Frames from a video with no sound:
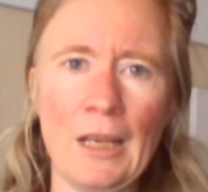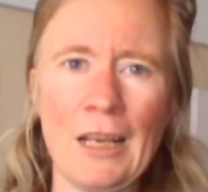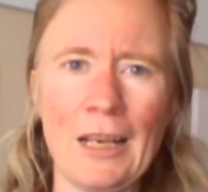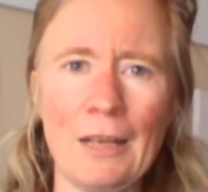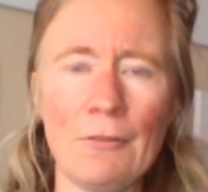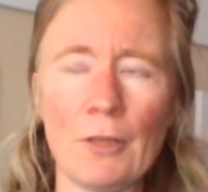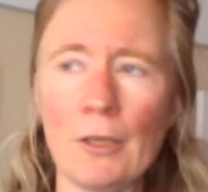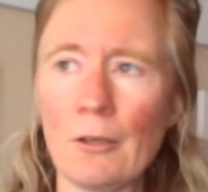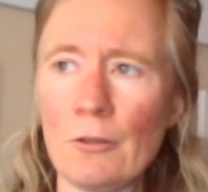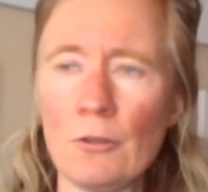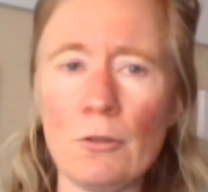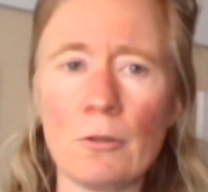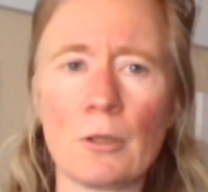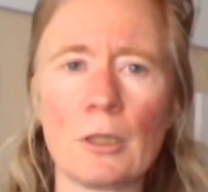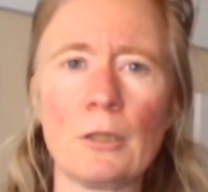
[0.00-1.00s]
Even though
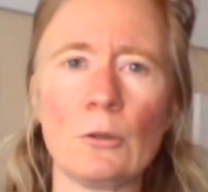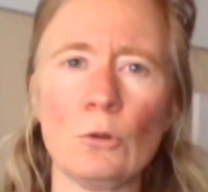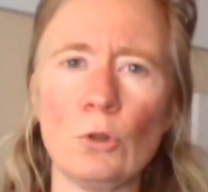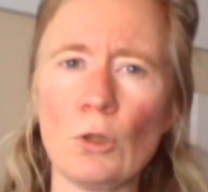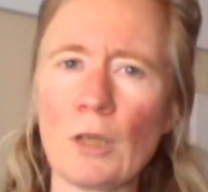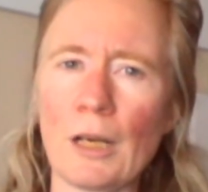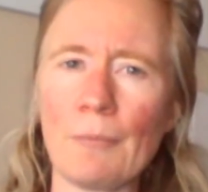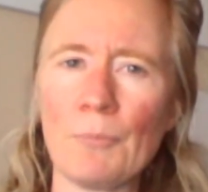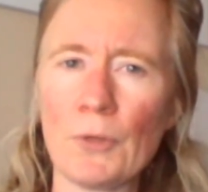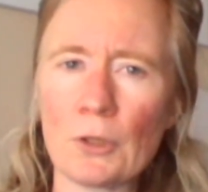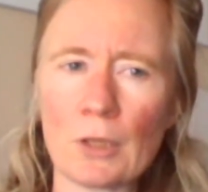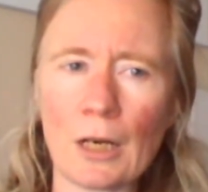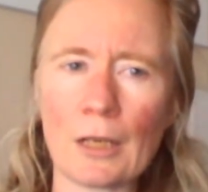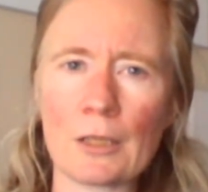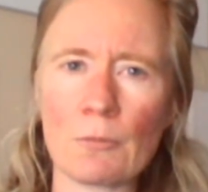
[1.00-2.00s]
you can look up the
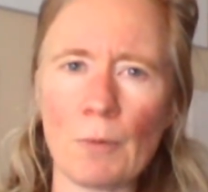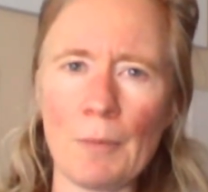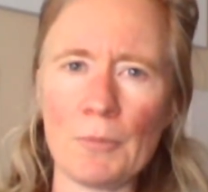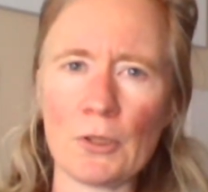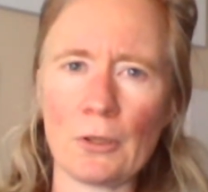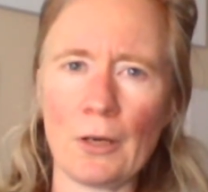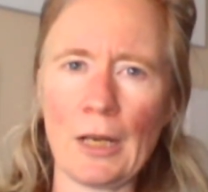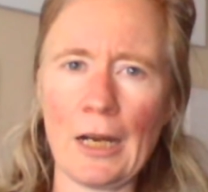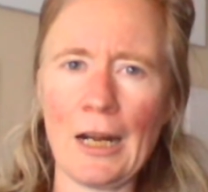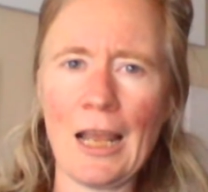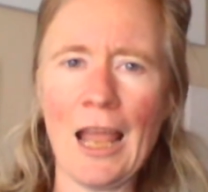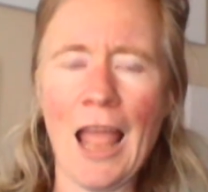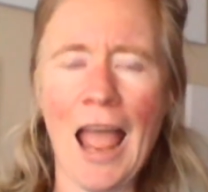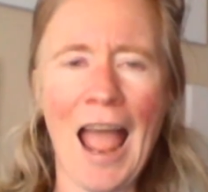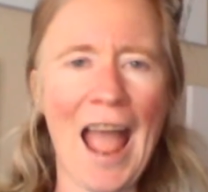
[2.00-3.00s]
drug's website
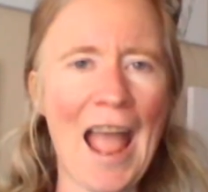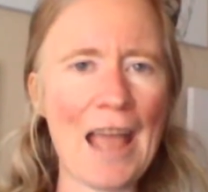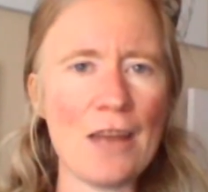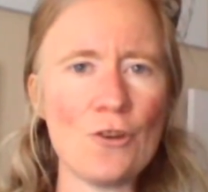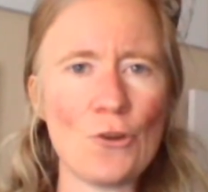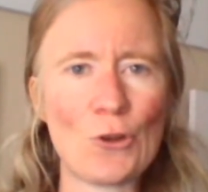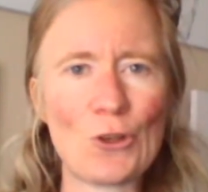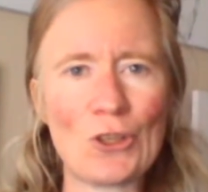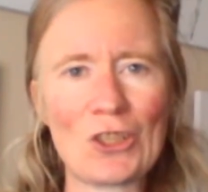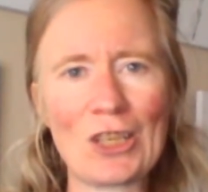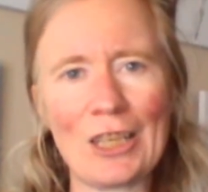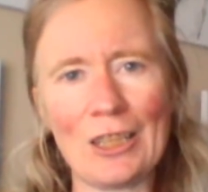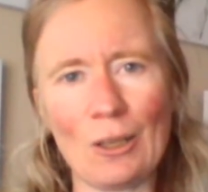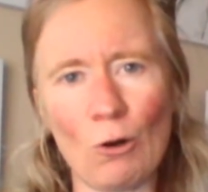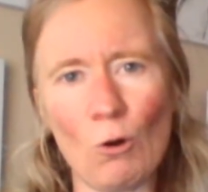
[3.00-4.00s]
and you can
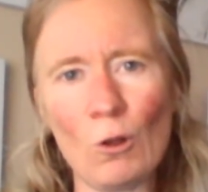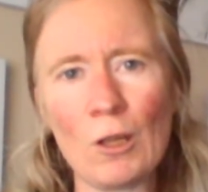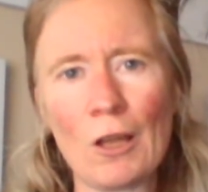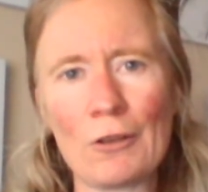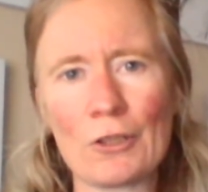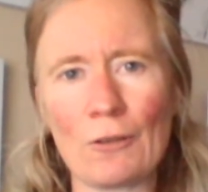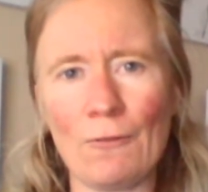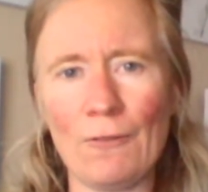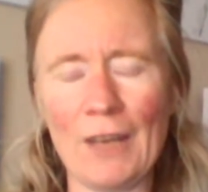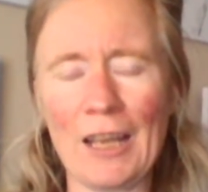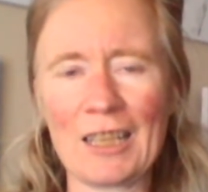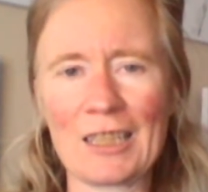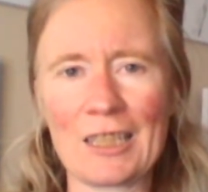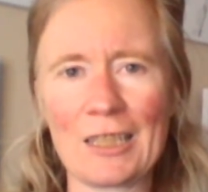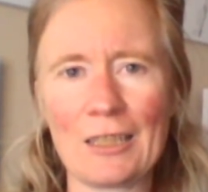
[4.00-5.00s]
see that all those
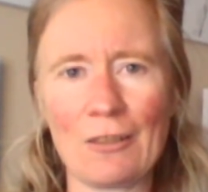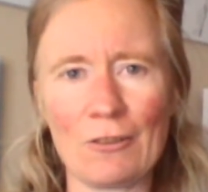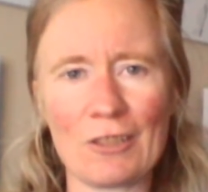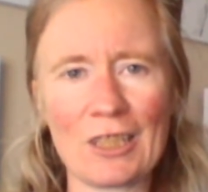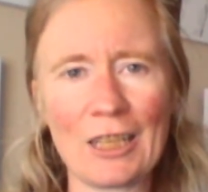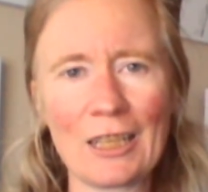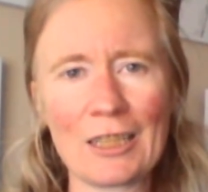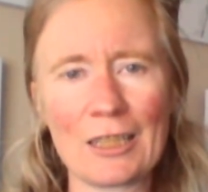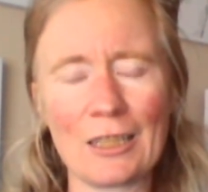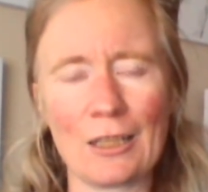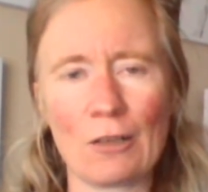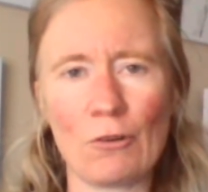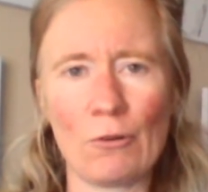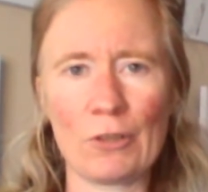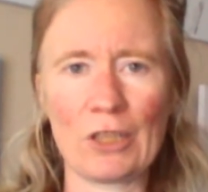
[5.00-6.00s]
effects, those things that are
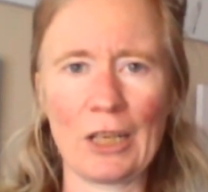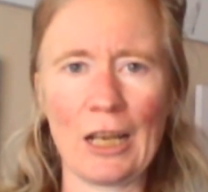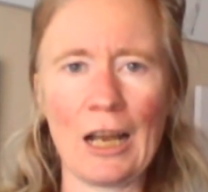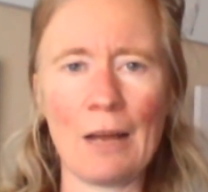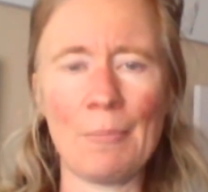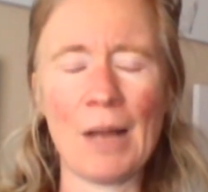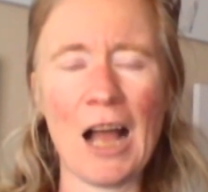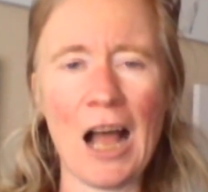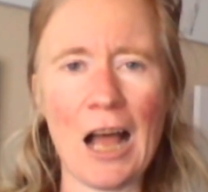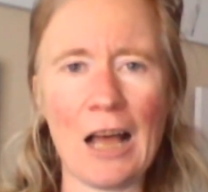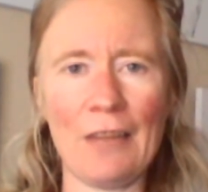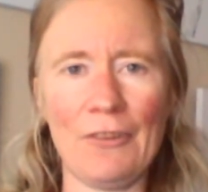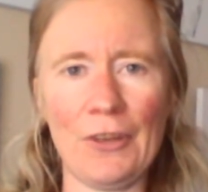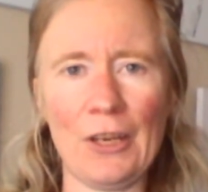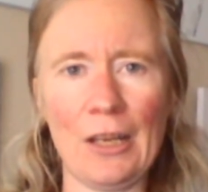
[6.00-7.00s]
causing harm,
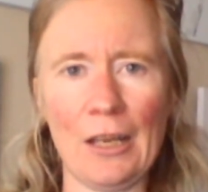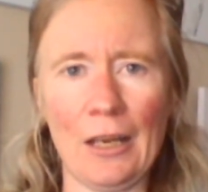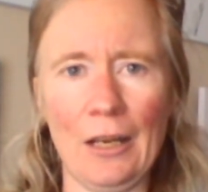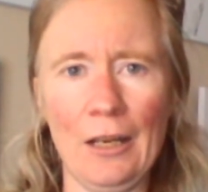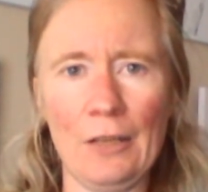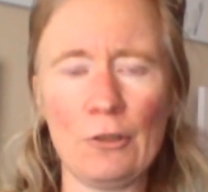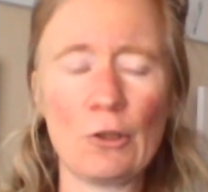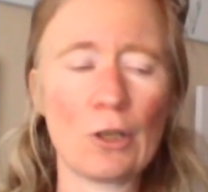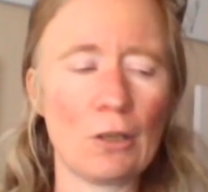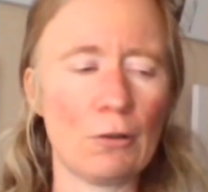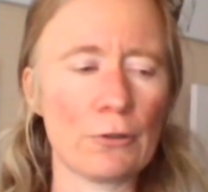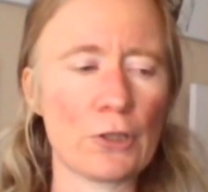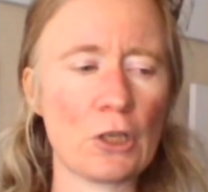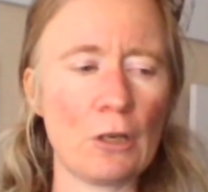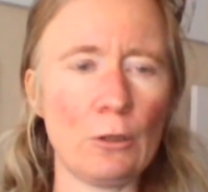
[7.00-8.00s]
are there. You can
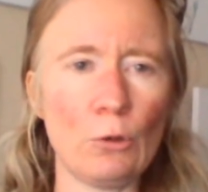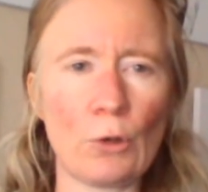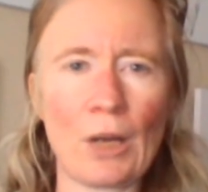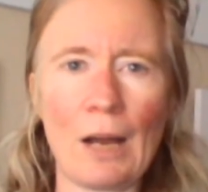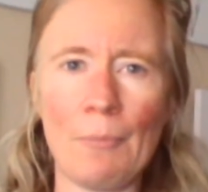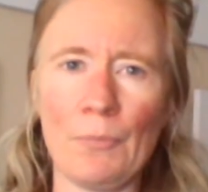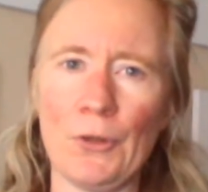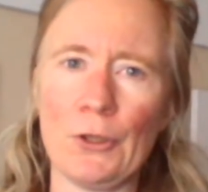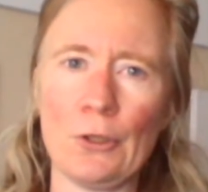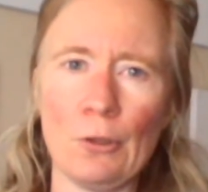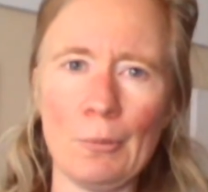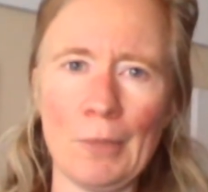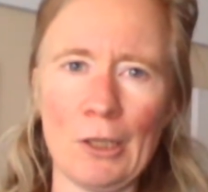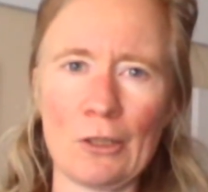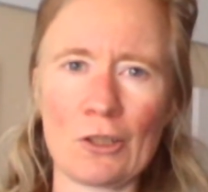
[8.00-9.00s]
also look up the
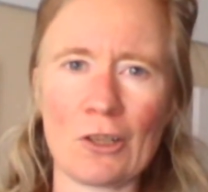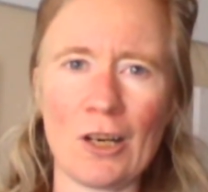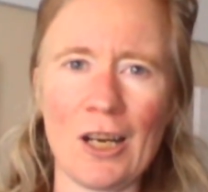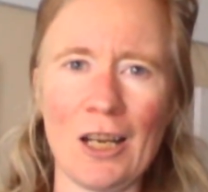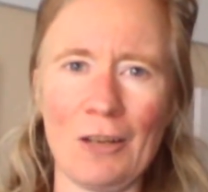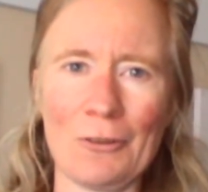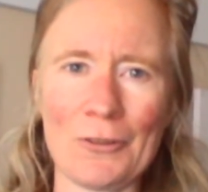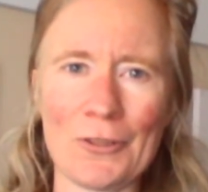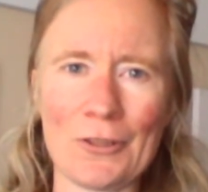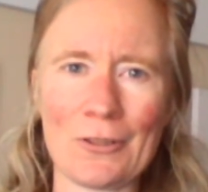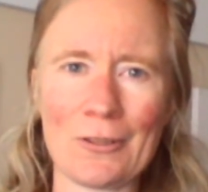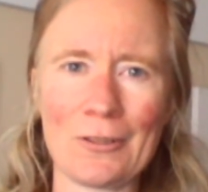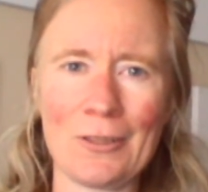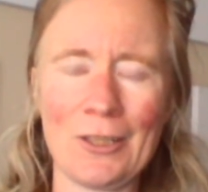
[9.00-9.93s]
human trials.